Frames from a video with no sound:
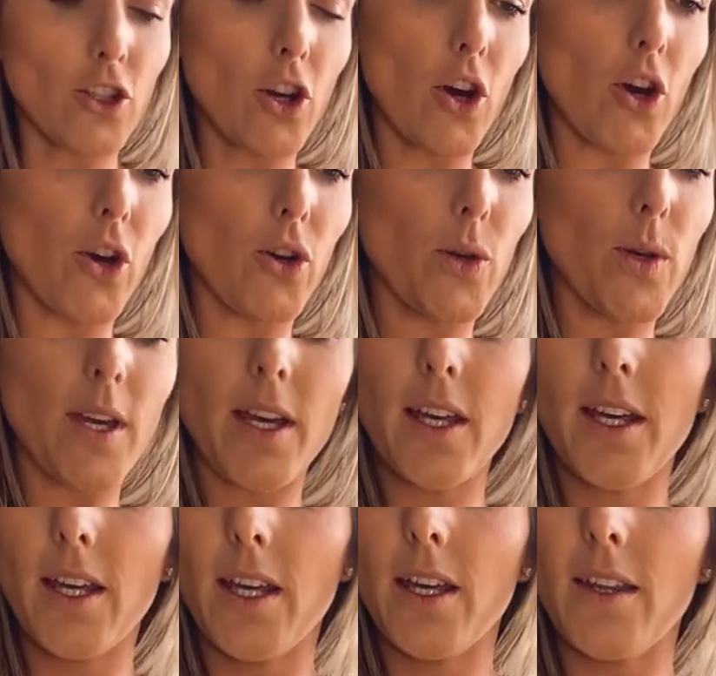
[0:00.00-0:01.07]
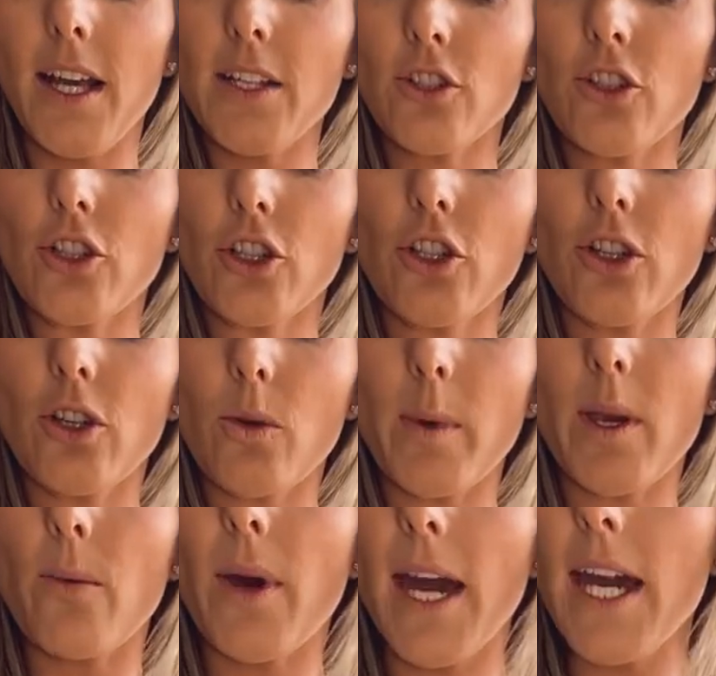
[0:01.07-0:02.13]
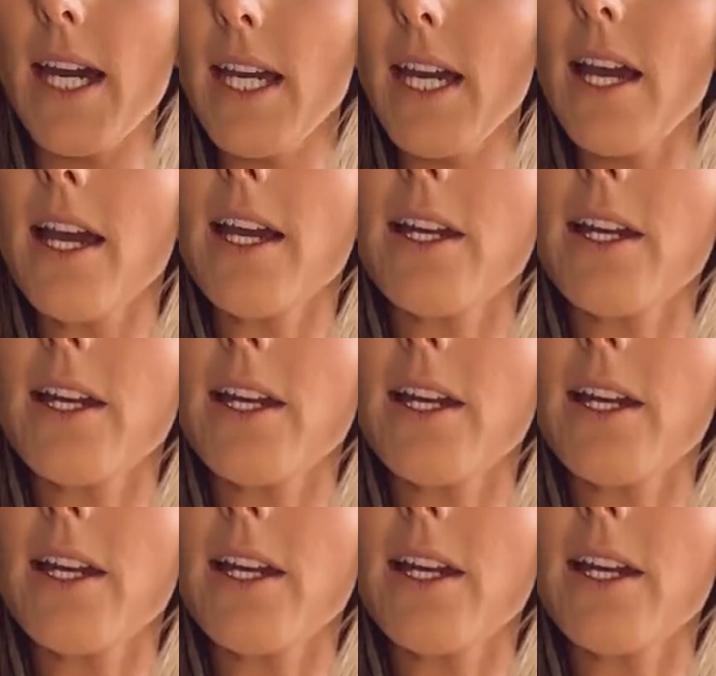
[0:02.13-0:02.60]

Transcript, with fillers: So that's gonna cook a wee way,